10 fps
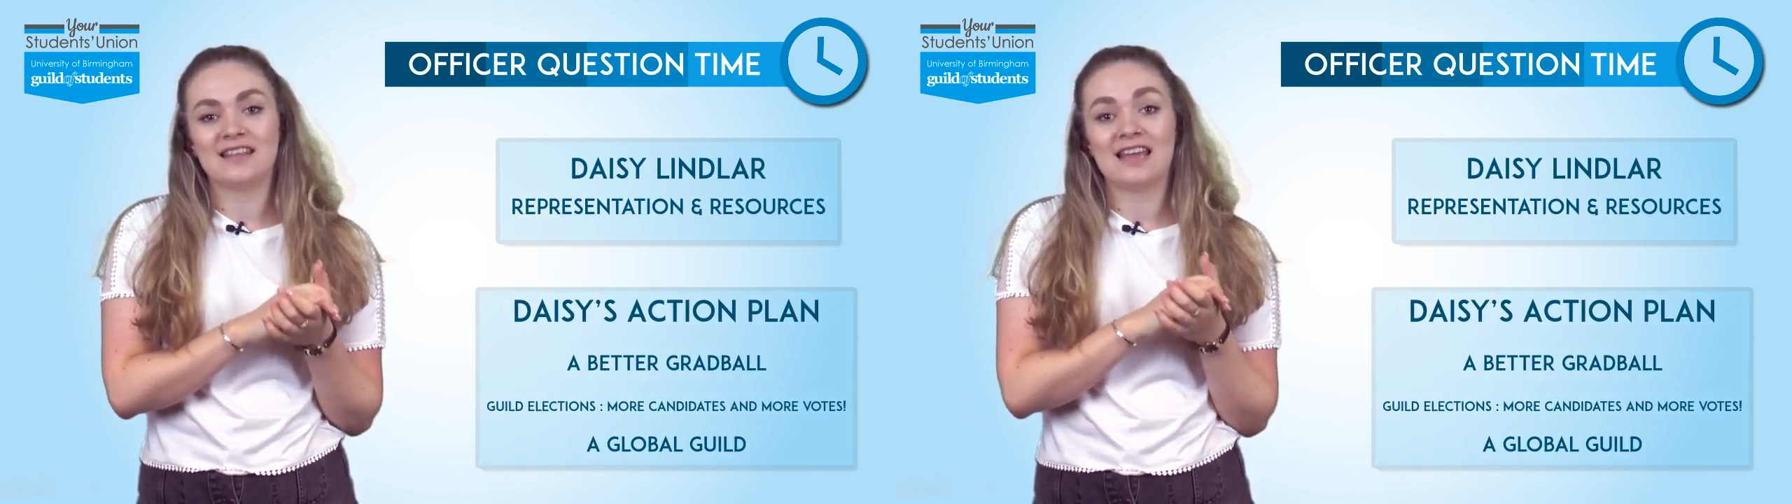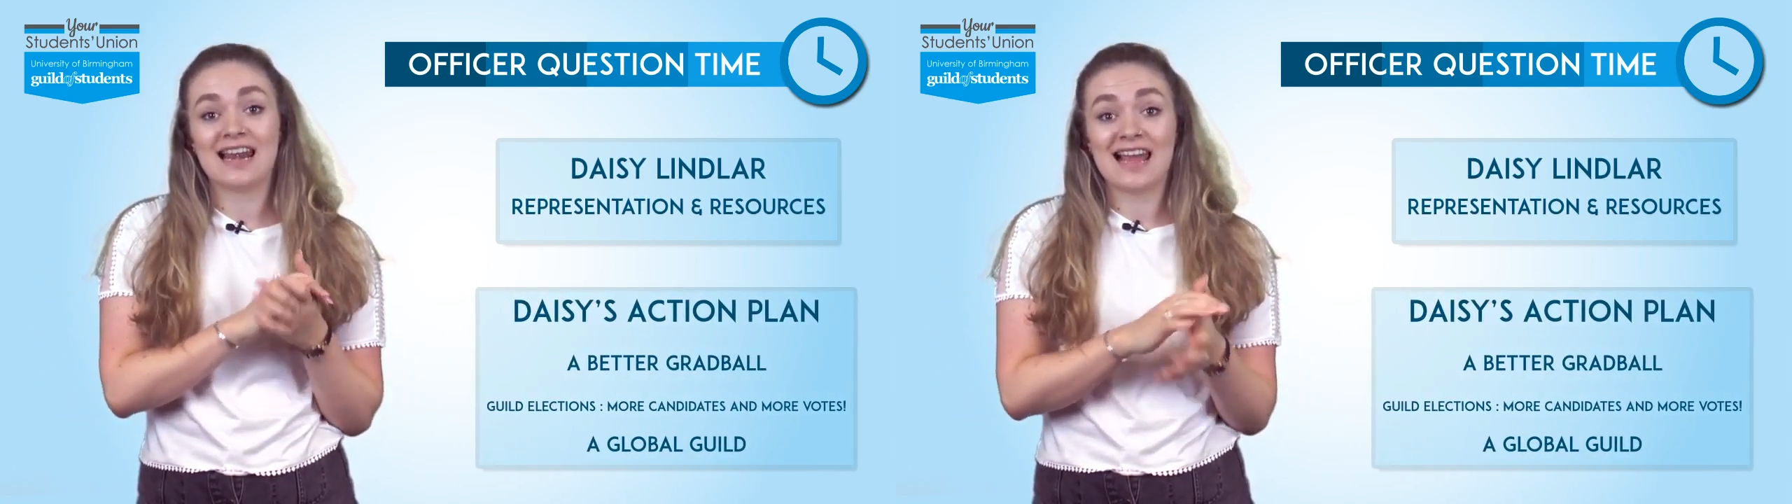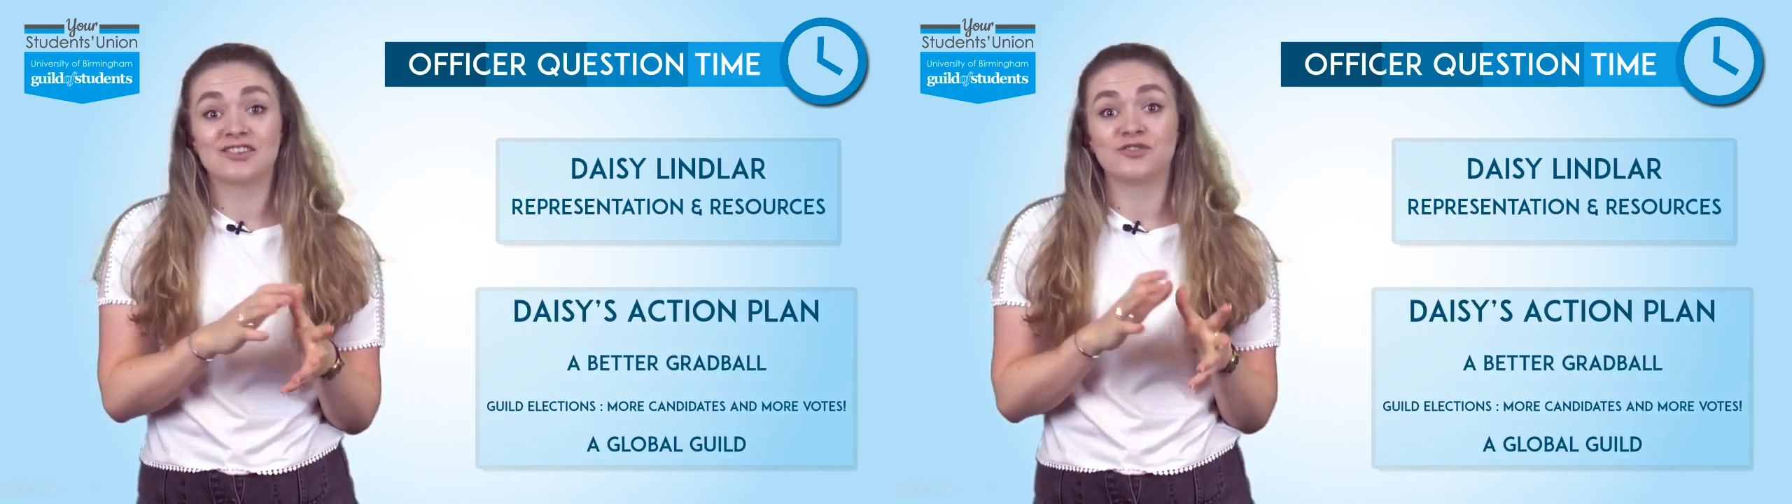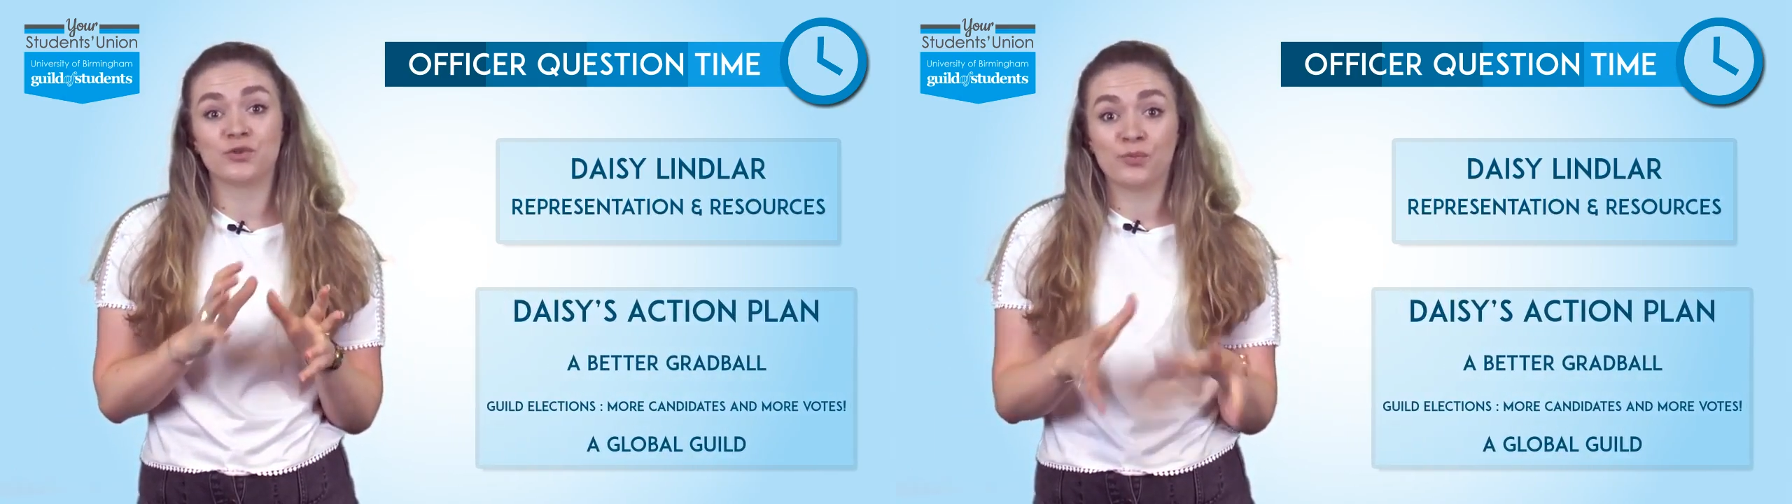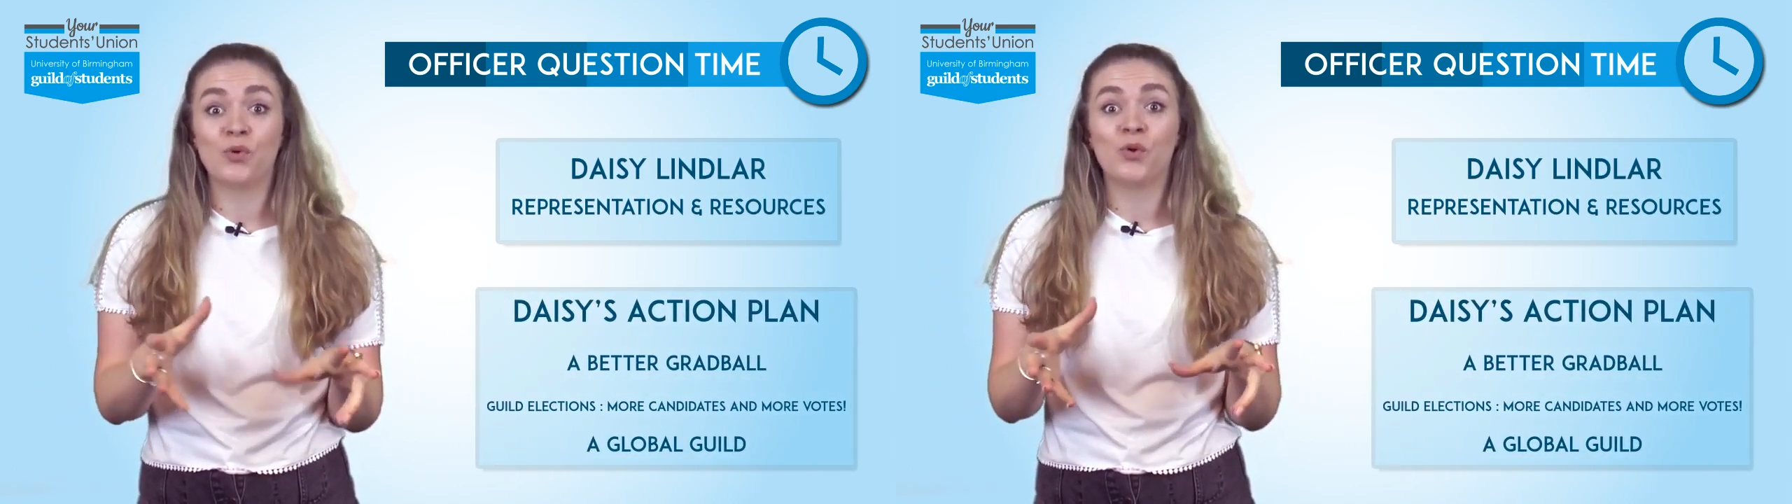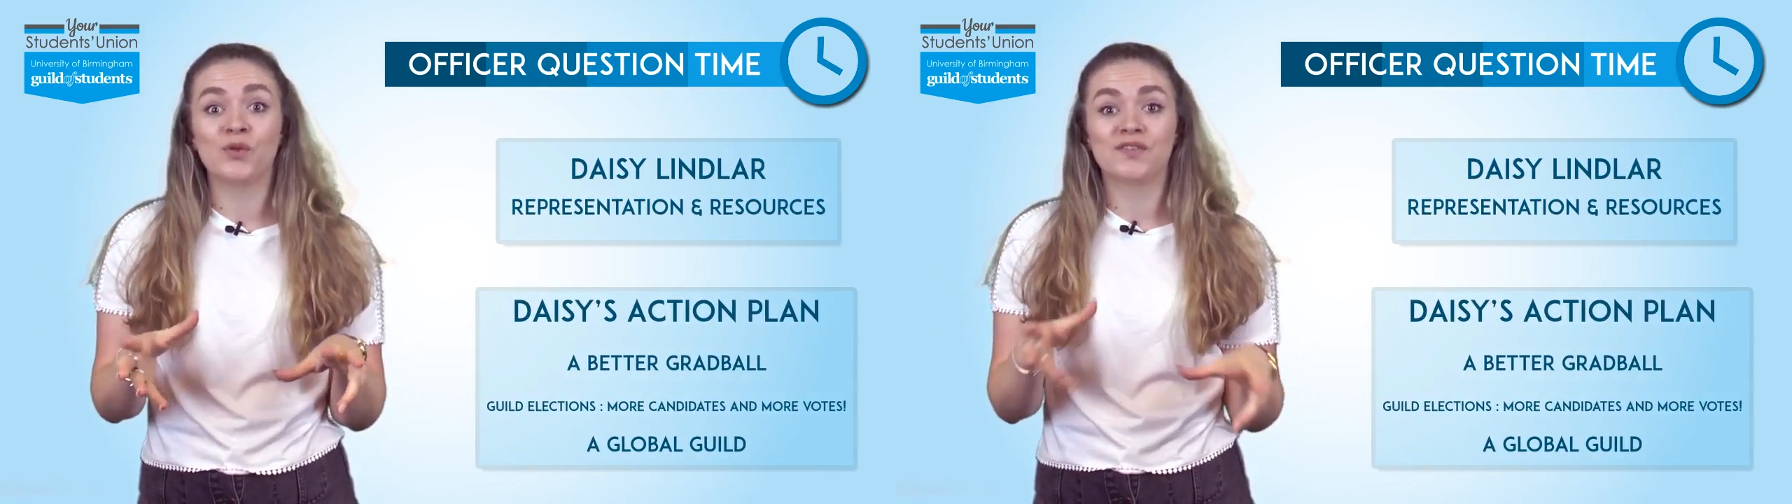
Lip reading: the elections report.